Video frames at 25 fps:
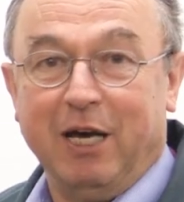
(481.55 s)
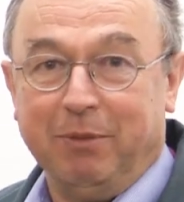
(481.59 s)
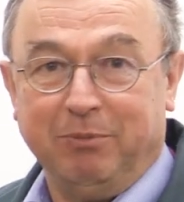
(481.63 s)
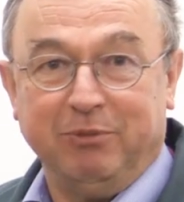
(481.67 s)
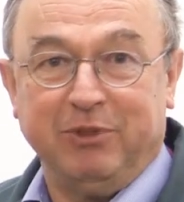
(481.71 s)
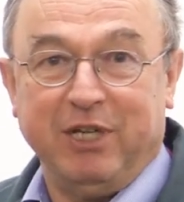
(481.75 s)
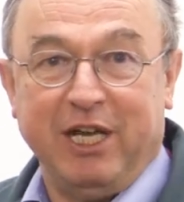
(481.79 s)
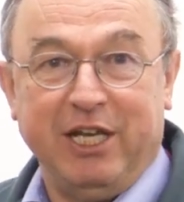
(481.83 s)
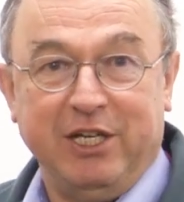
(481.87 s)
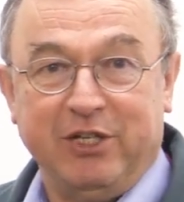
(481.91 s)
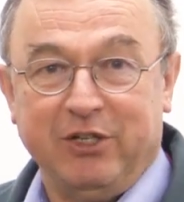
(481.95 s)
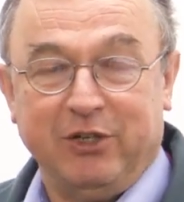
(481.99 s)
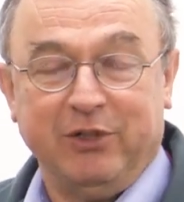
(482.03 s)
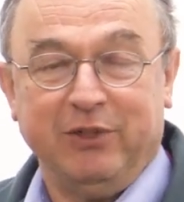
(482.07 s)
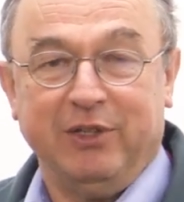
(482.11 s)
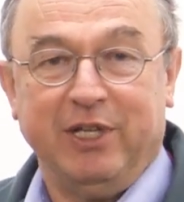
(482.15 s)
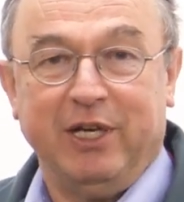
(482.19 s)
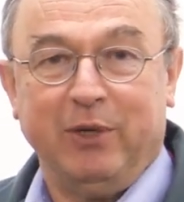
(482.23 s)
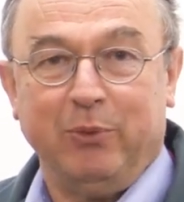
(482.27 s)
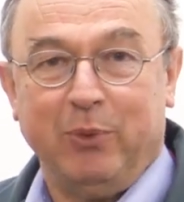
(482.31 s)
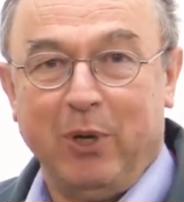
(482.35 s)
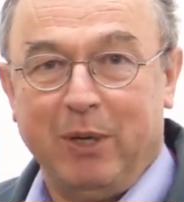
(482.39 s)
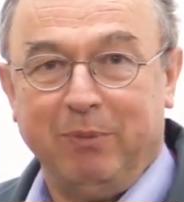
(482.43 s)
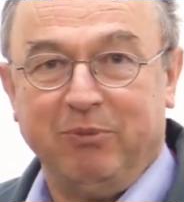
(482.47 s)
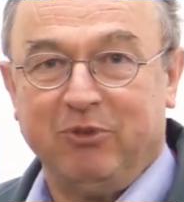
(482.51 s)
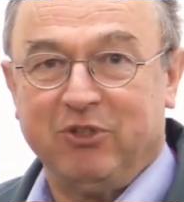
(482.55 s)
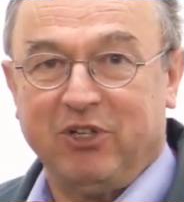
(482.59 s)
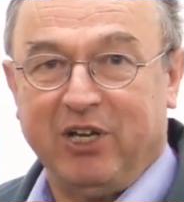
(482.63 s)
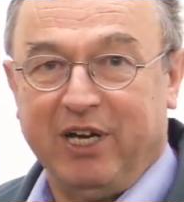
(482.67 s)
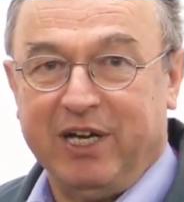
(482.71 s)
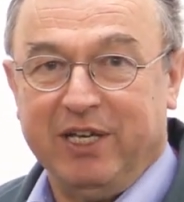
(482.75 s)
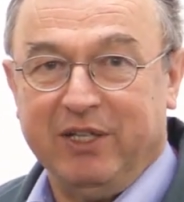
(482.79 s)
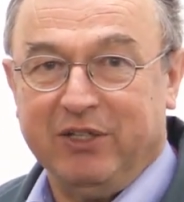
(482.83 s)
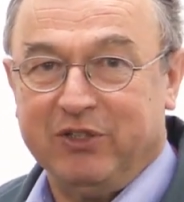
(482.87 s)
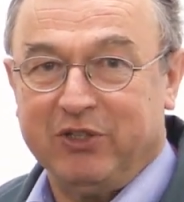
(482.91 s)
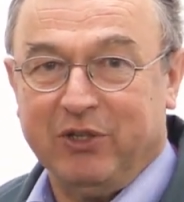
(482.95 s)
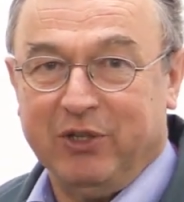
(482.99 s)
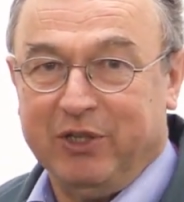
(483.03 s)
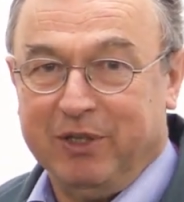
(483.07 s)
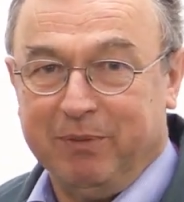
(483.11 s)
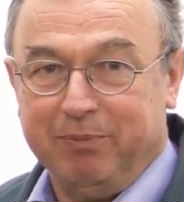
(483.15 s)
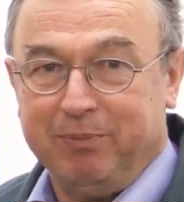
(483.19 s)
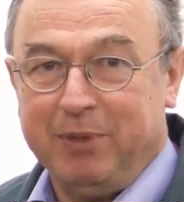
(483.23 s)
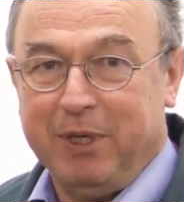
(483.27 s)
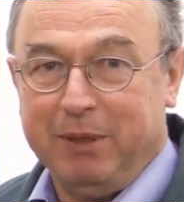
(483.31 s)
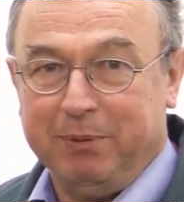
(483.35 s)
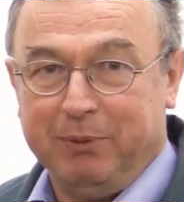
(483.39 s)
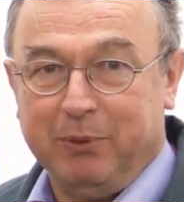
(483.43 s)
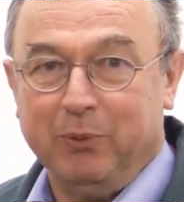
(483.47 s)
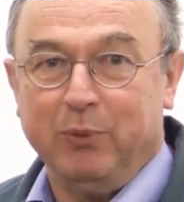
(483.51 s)
update on their website so that
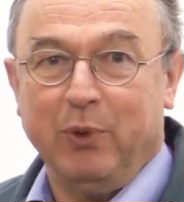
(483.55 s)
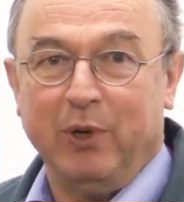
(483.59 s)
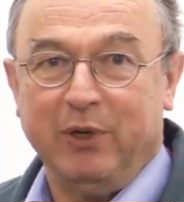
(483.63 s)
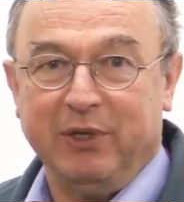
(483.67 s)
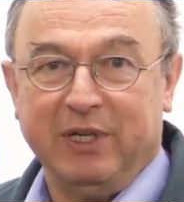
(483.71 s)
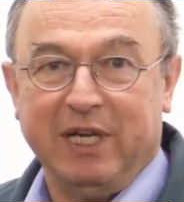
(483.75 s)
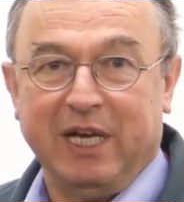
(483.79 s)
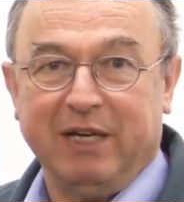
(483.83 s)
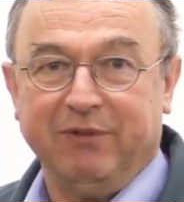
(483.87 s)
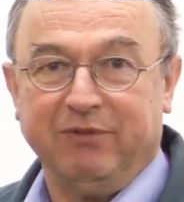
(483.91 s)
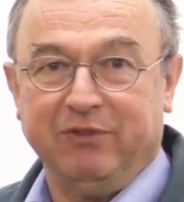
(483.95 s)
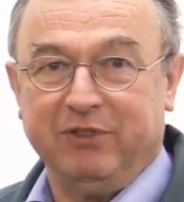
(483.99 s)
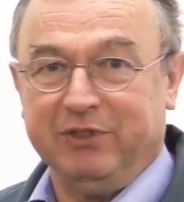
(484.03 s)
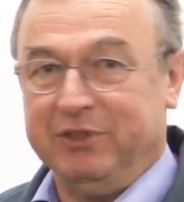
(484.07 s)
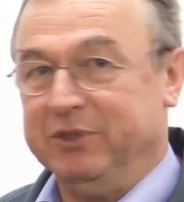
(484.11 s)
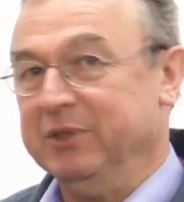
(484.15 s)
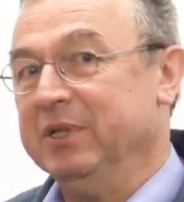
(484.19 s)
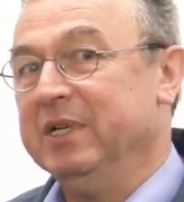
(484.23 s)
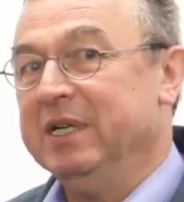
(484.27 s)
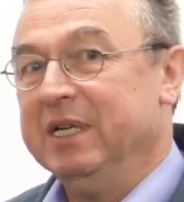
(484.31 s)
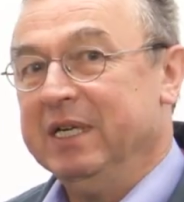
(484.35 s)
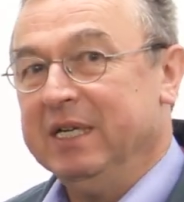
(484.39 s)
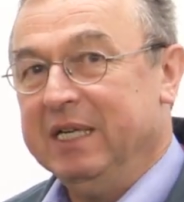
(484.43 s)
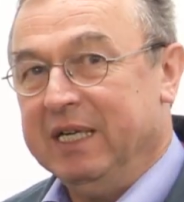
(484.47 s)
people won't have to